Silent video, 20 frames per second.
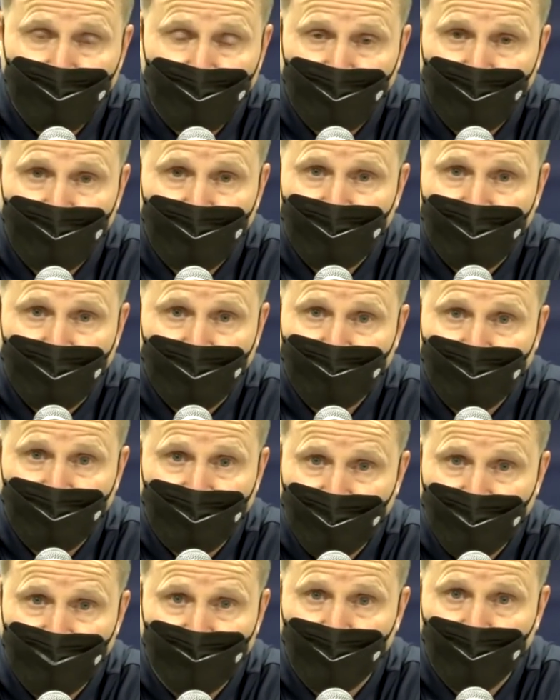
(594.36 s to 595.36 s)
out
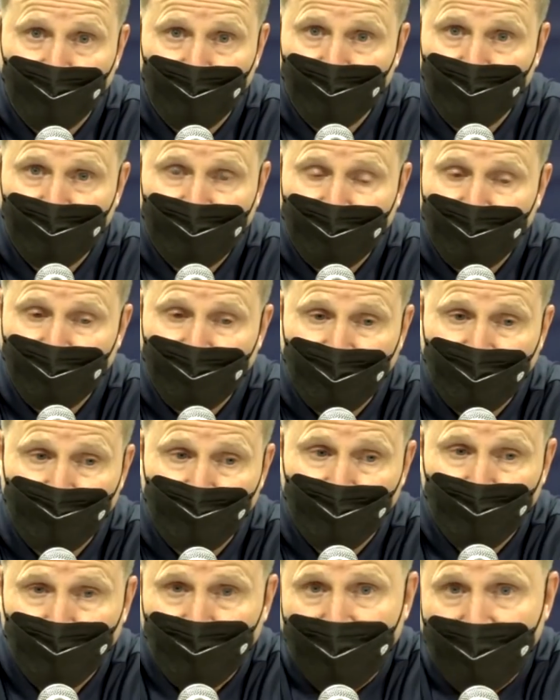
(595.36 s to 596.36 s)
at 11:30 at
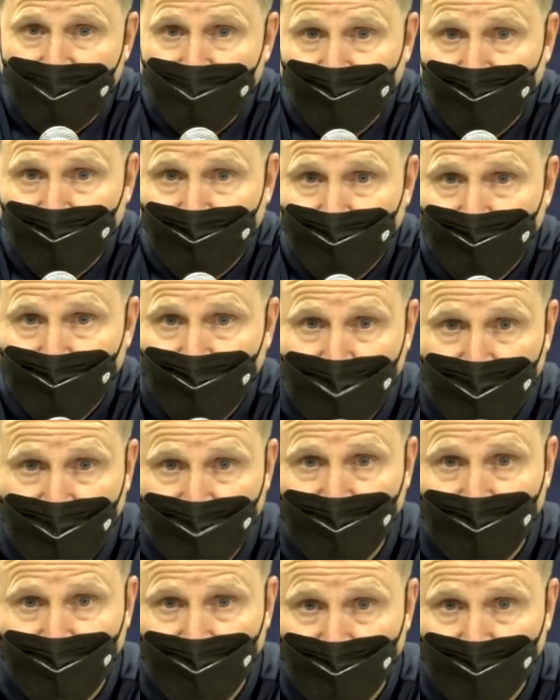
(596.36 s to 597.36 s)
night, but we had to. We
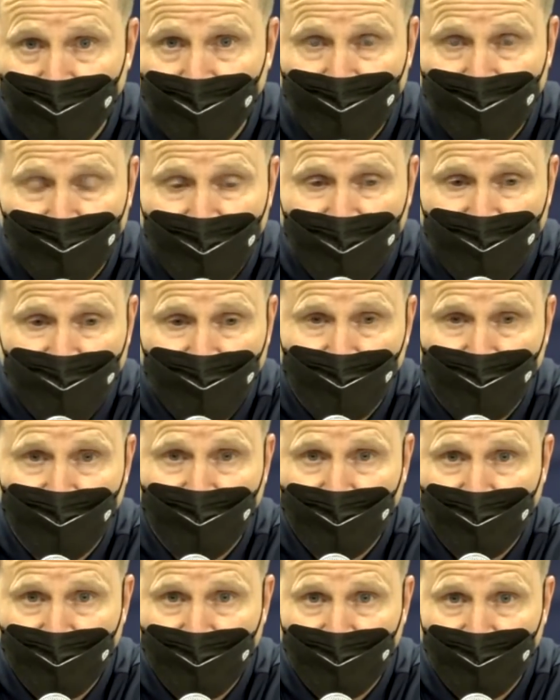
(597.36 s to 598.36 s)
had to do what's best
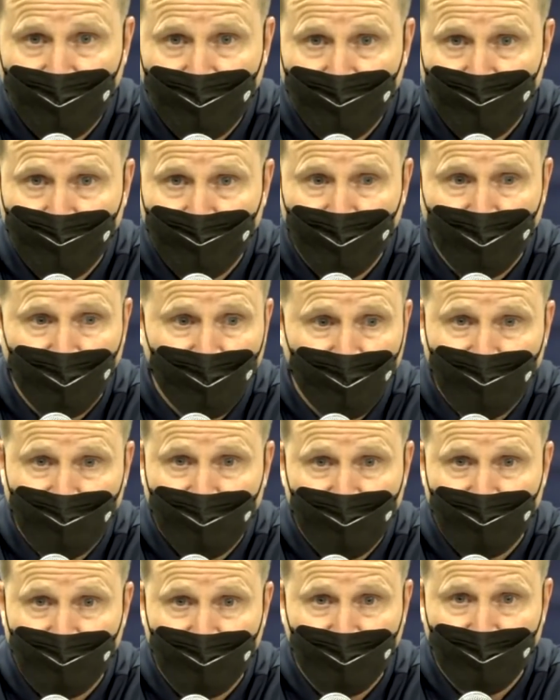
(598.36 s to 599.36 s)
for the league, and we all
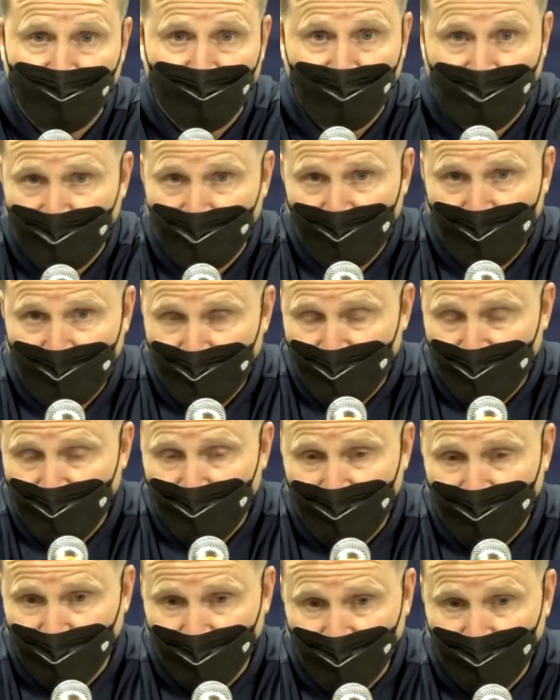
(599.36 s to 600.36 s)
did it. And
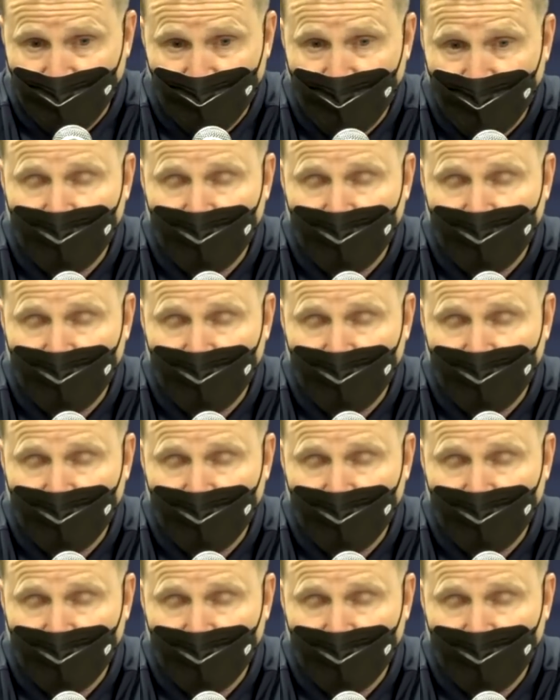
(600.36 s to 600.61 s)
the